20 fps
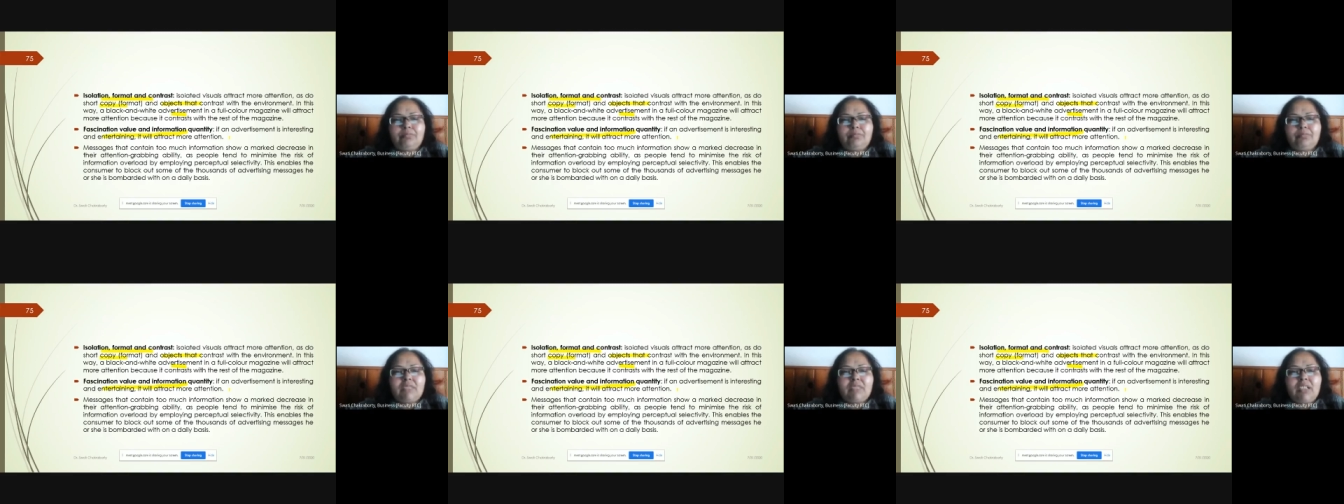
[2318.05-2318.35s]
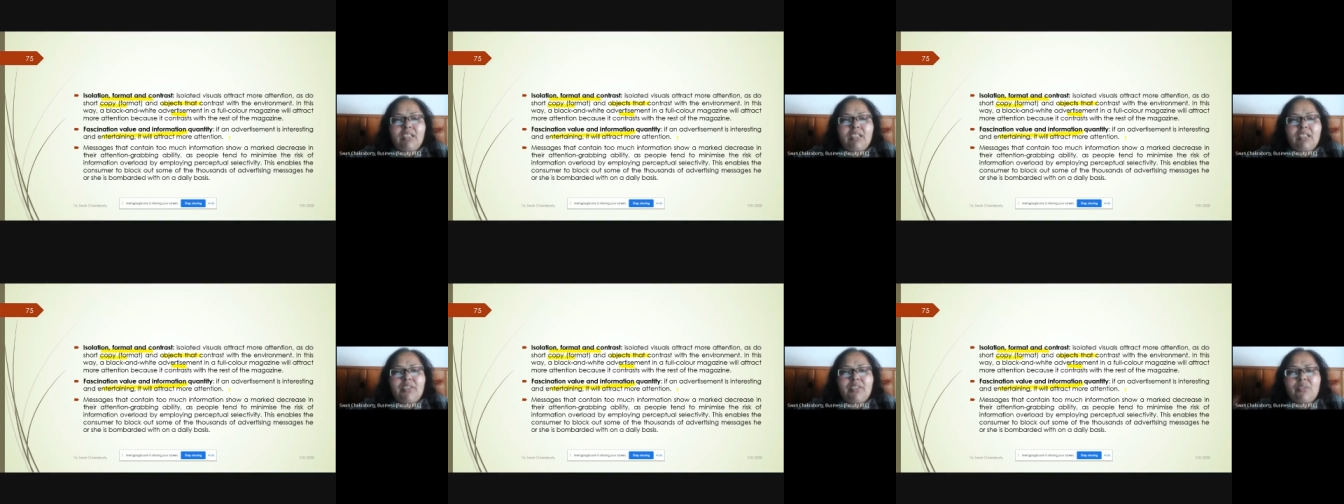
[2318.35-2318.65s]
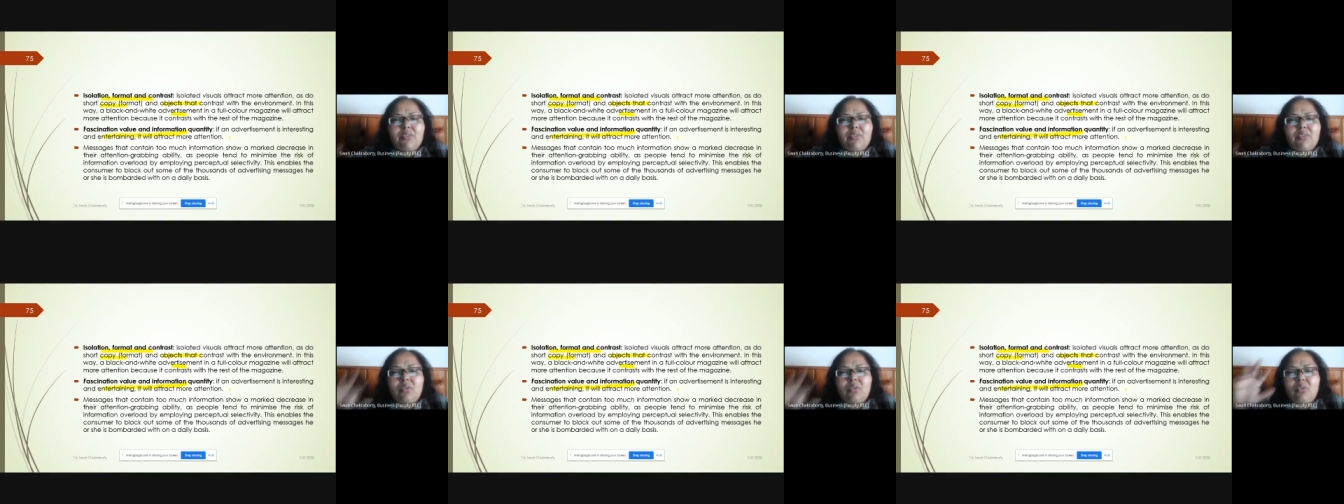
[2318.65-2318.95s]

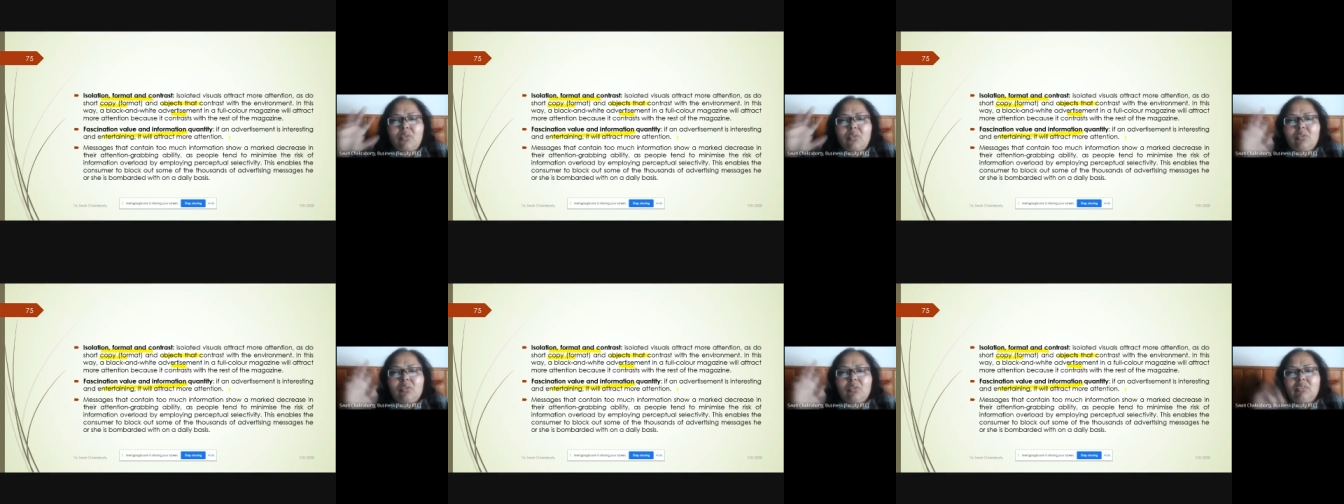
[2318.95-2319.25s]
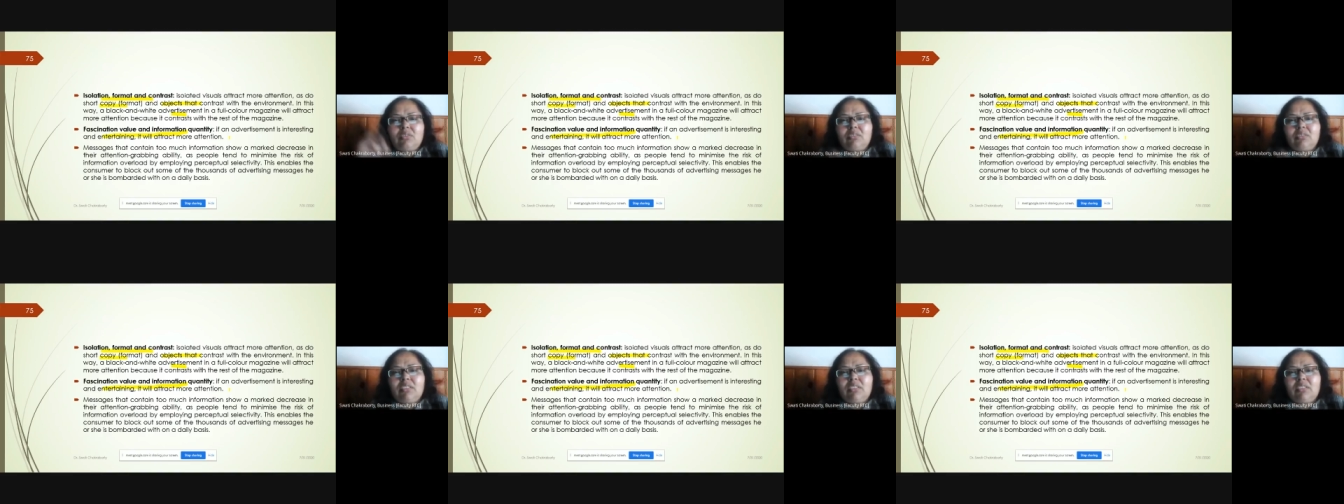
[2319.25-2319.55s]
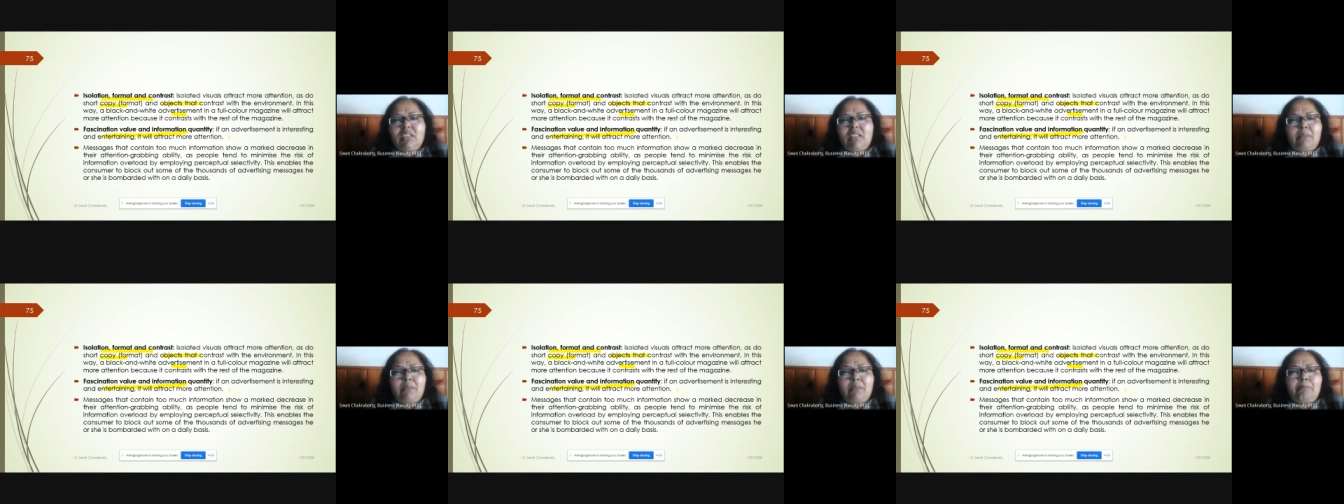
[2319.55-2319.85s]
So
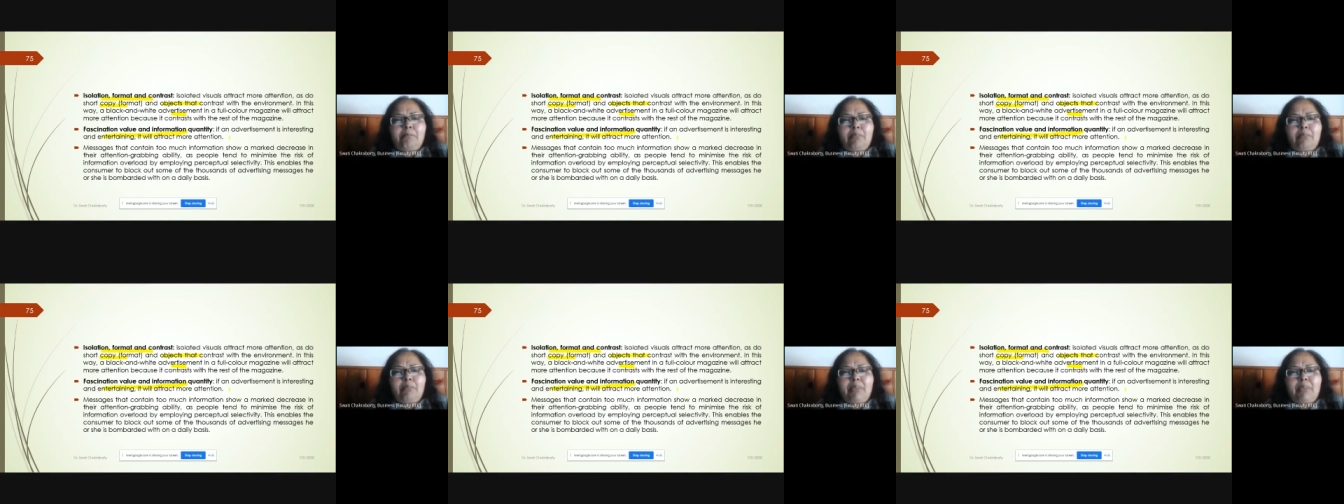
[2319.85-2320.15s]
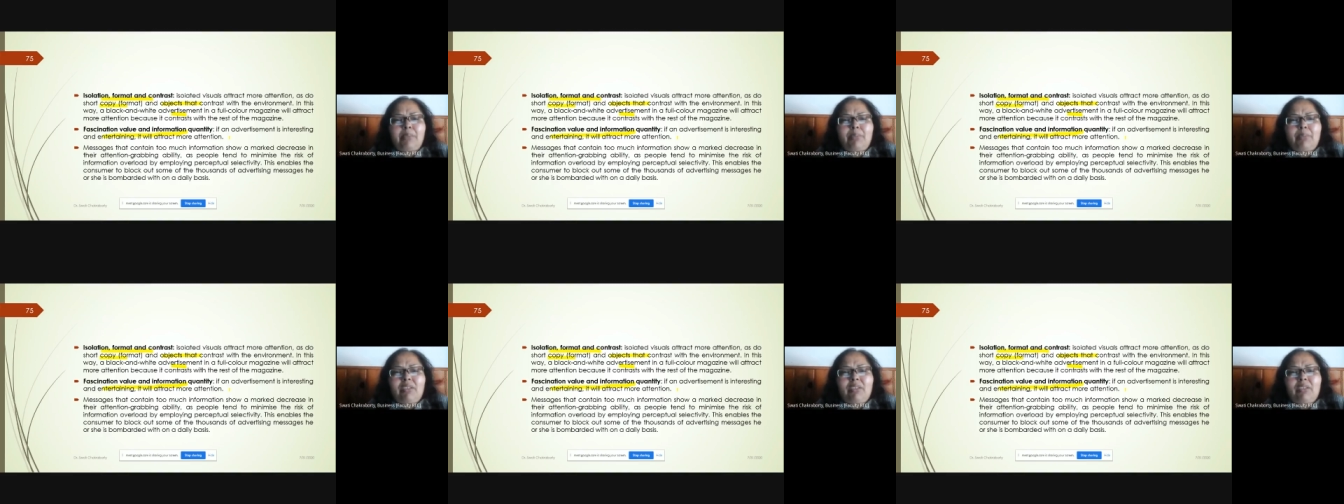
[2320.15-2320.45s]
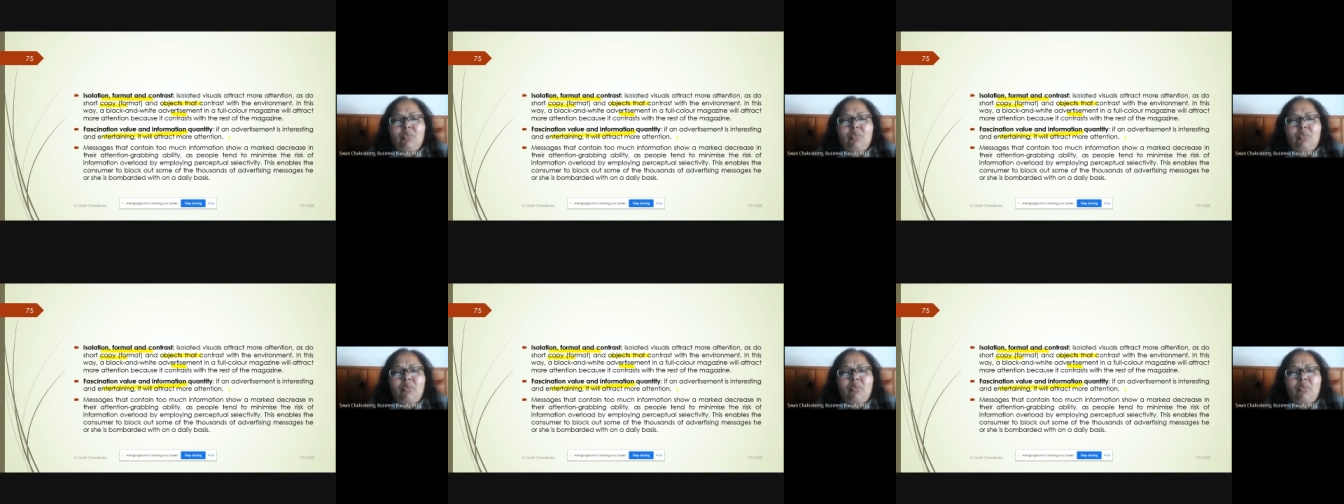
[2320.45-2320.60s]
people would